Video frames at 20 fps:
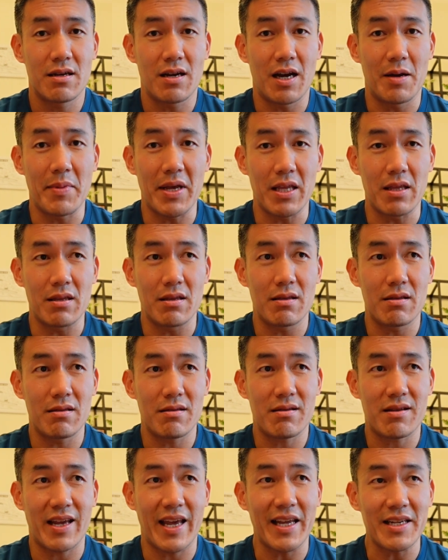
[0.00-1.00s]
I mean,
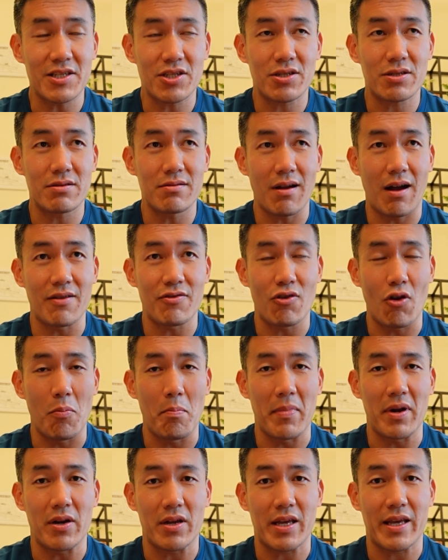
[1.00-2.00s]
kids are not
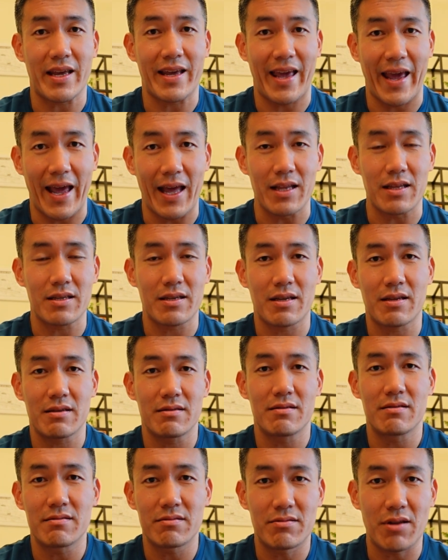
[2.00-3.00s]
gonna get
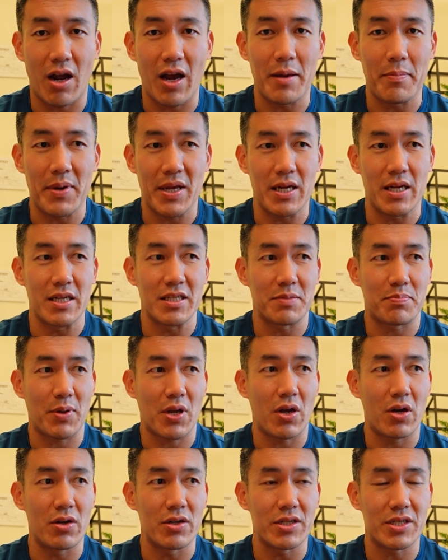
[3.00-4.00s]
diabetes
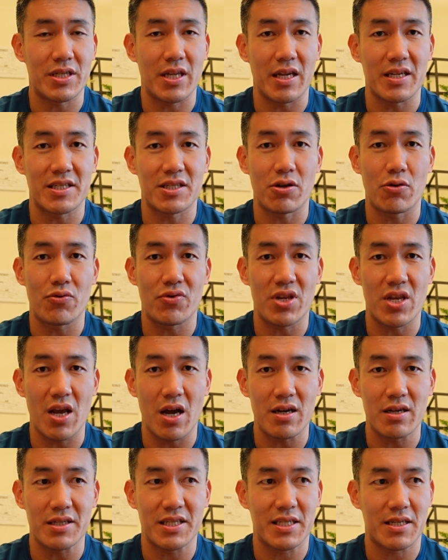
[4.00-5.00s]
because they're so
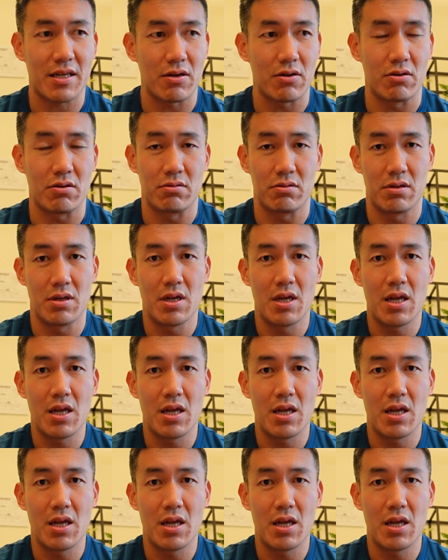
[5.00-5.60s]
young still.